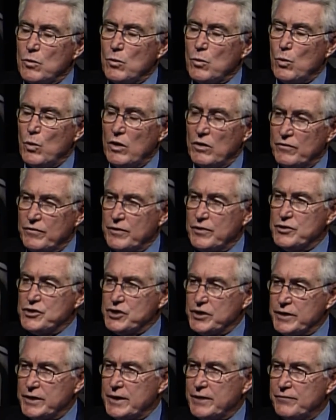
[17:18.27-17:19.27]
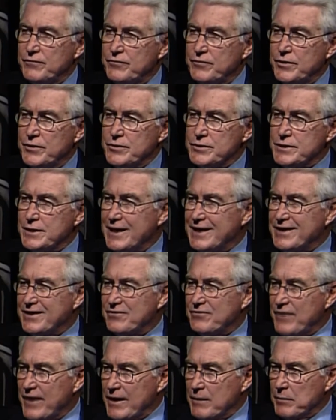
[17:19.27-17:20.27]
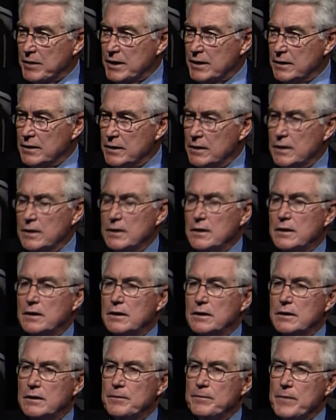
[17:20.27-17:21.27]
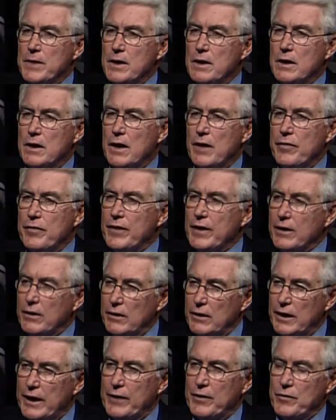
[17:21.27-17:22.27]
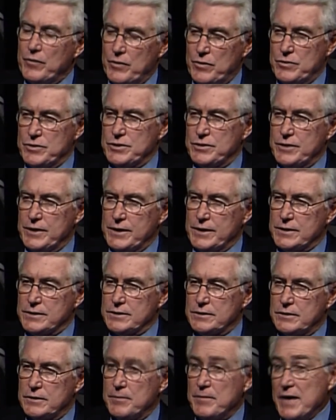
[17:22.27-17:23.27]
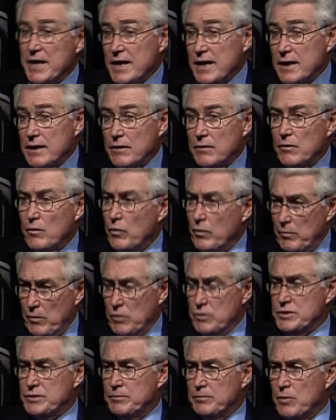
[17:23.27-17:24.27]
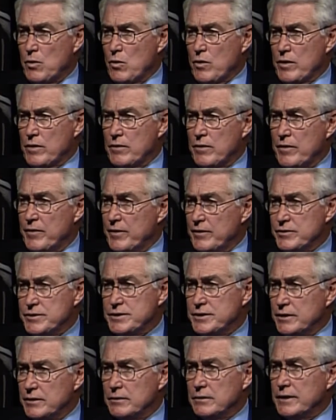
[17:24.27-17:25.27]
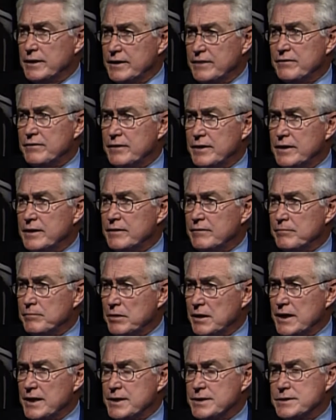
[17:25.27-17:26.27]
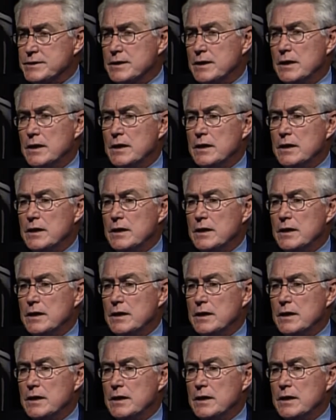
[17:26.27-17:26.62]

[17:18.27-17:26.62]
welfare should come first, not the family. I think a lot of those things, to me, are the most important, and they're still in place.